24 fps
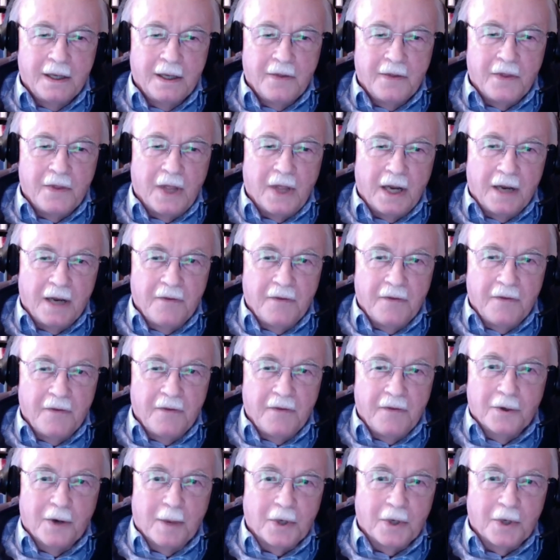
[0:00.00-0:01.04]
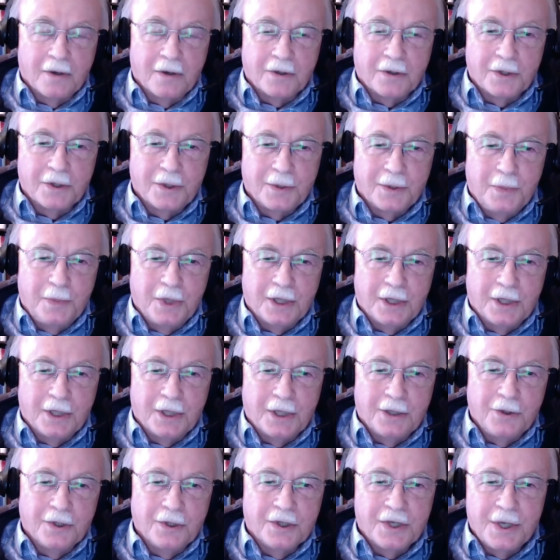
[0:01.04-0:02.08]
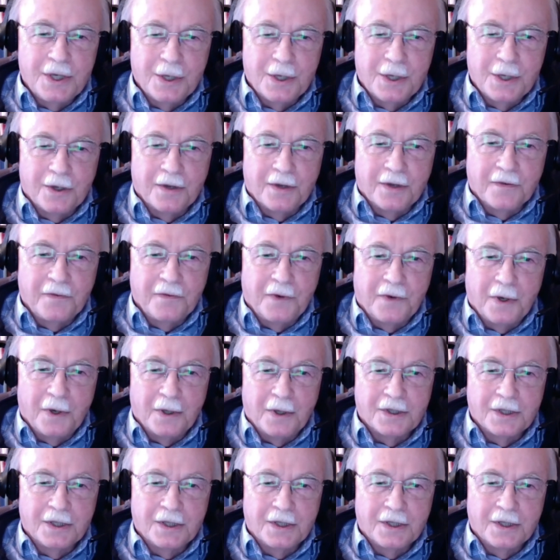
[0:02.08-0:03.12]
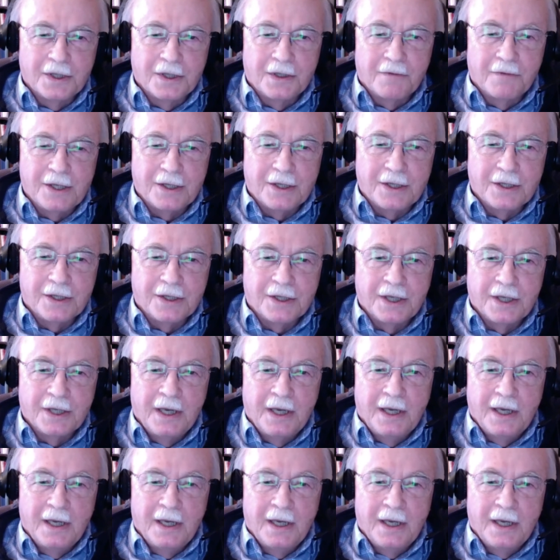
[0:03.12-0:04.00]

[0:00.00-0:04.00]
than if you're up close, because you can see all the faults and the reasons.